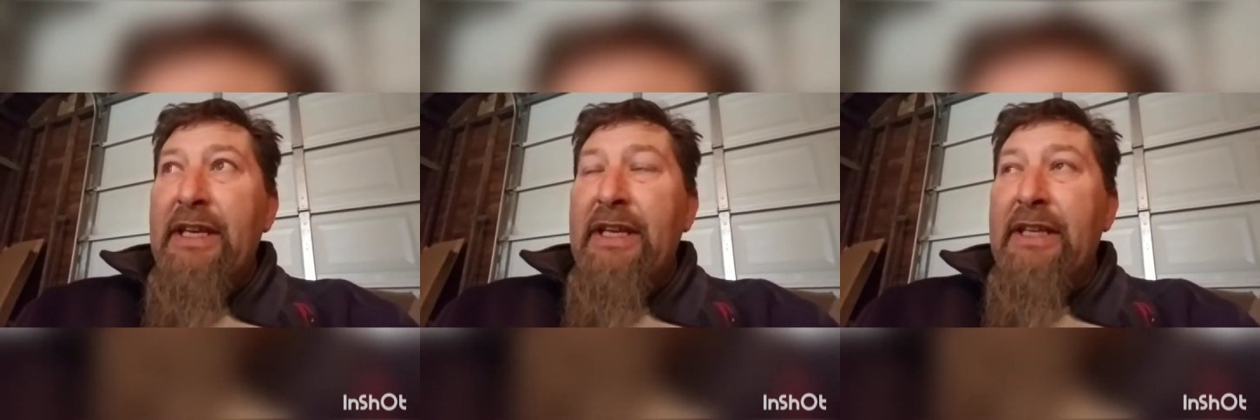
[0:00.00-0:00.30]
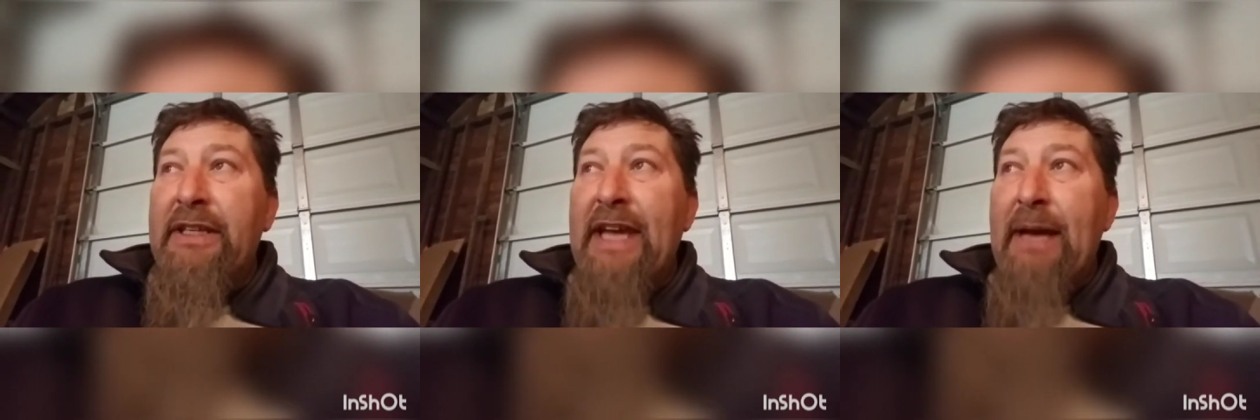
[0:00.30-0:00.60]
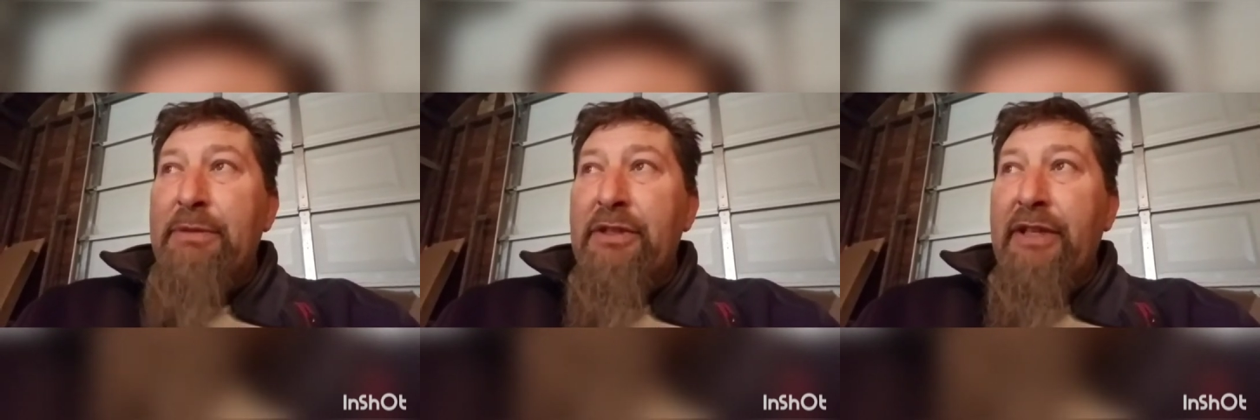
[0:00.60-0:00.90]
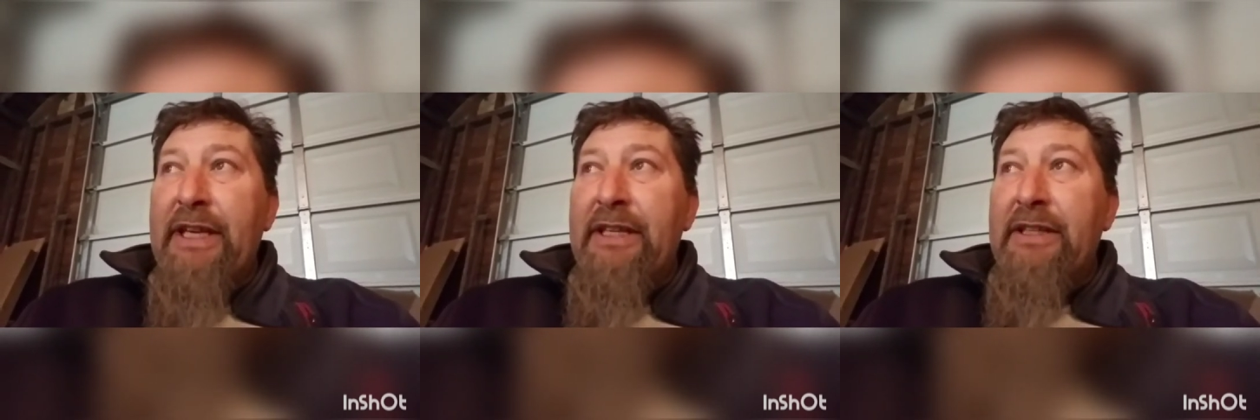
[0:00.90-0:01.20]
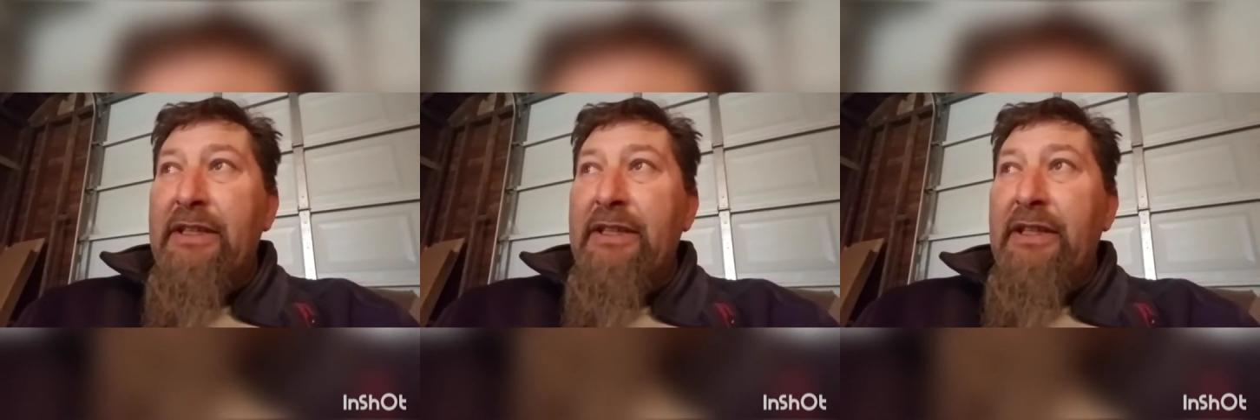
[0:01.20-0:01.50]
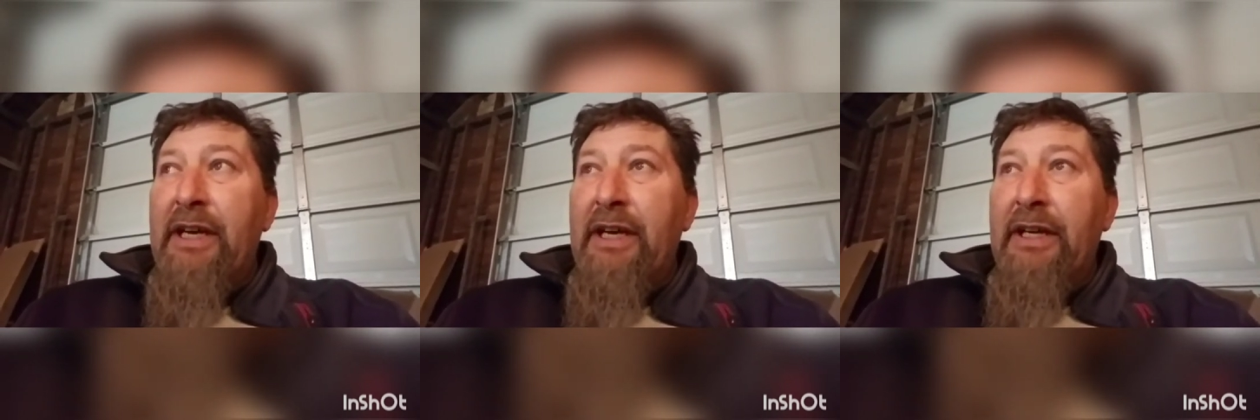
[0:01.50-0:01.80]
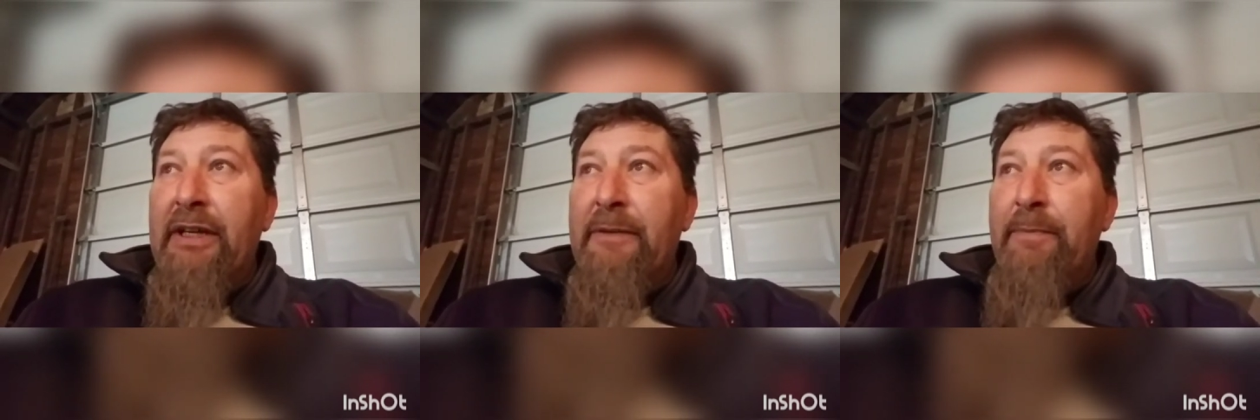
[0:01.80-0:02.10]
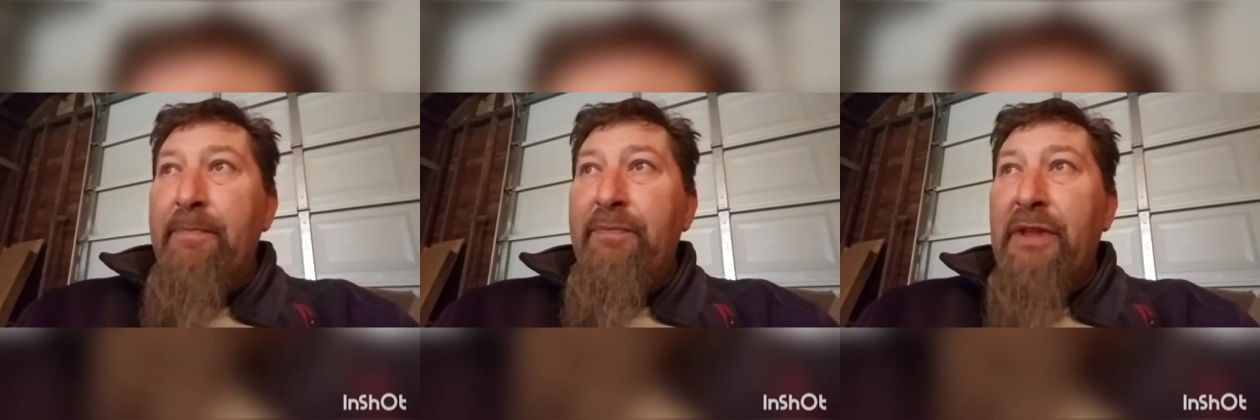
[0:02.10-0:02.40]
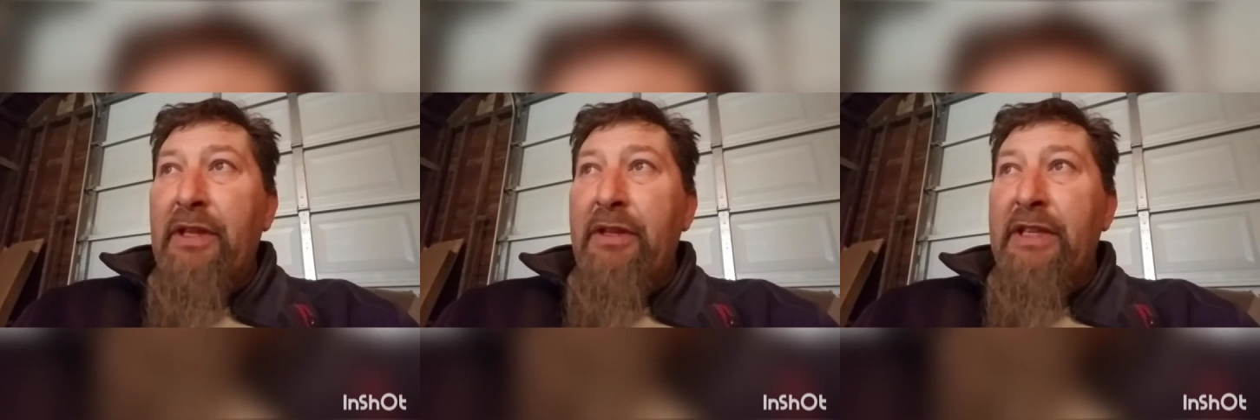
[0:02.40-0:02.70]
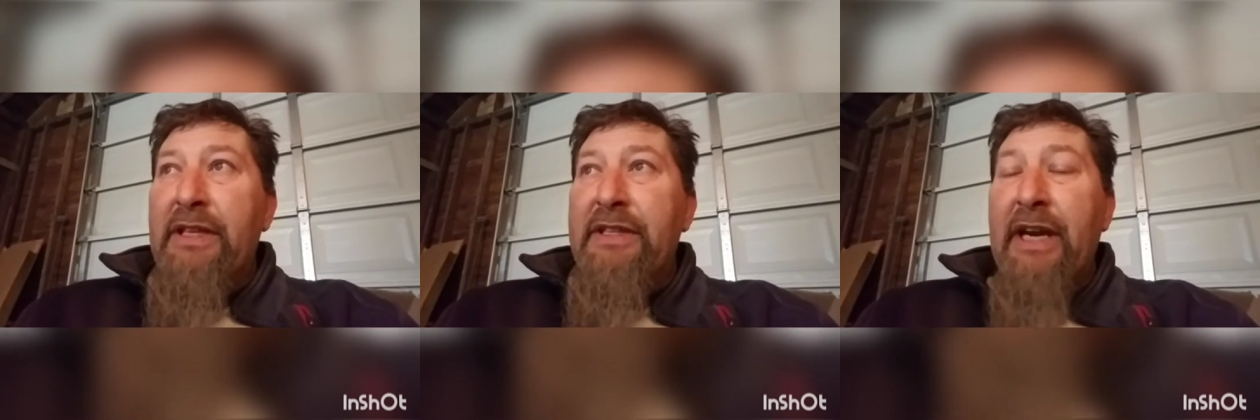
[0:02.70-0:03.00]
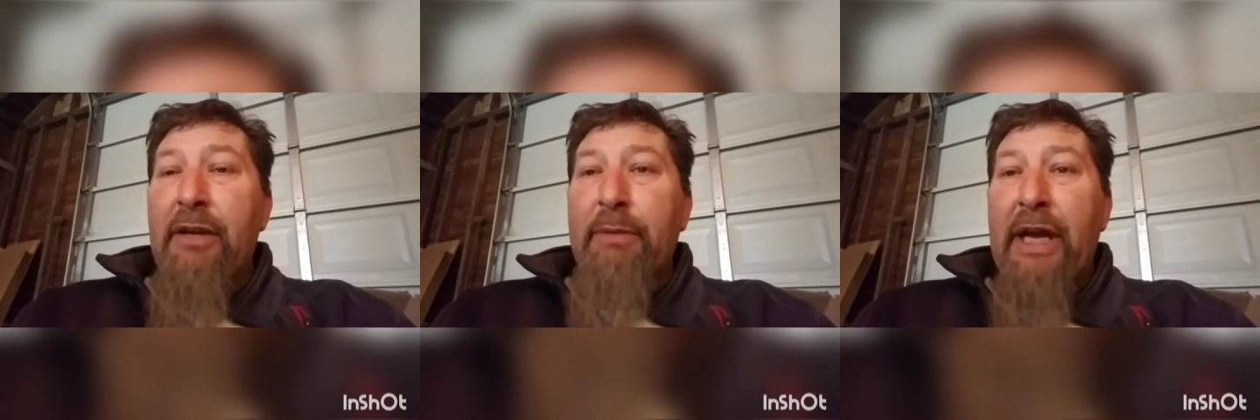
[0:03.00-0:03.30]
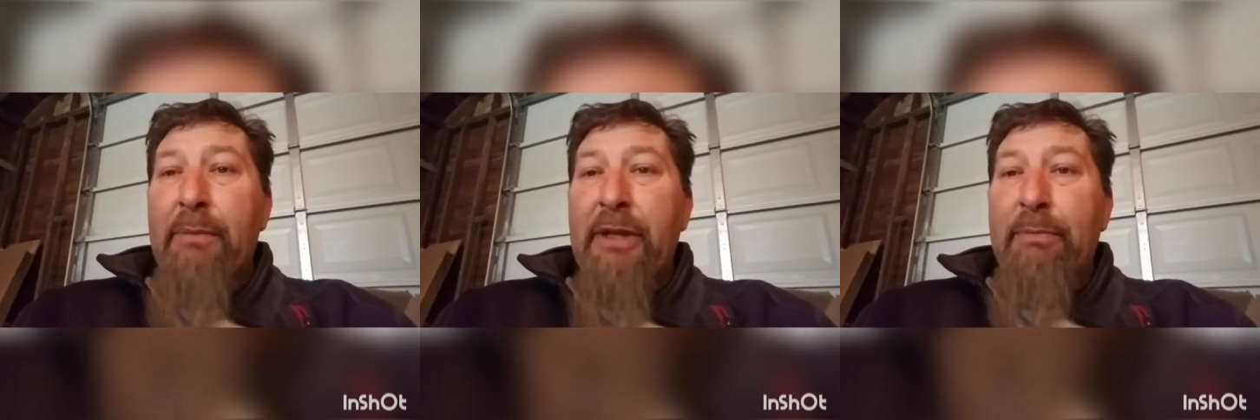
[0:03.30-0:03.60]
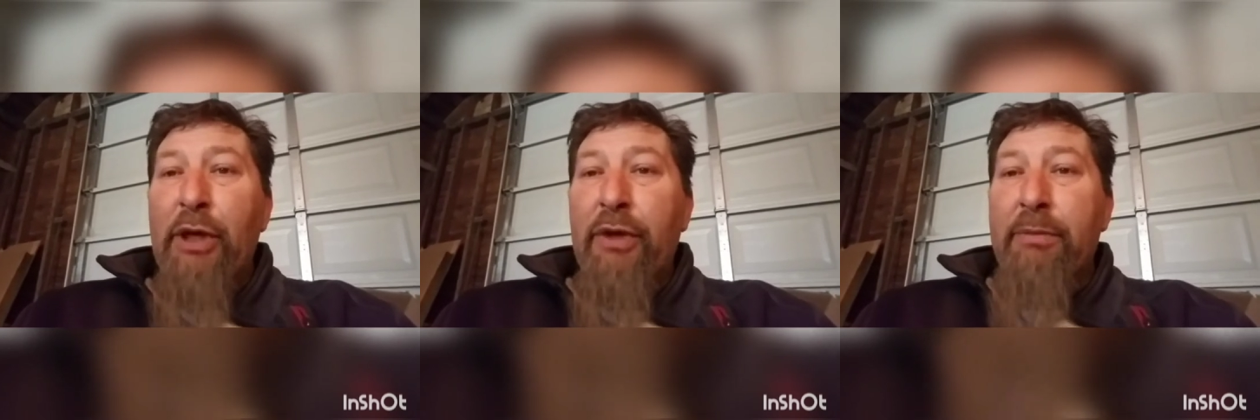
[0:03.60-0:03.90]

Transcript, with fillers: encapsulate uh, the entire bottom of the boat.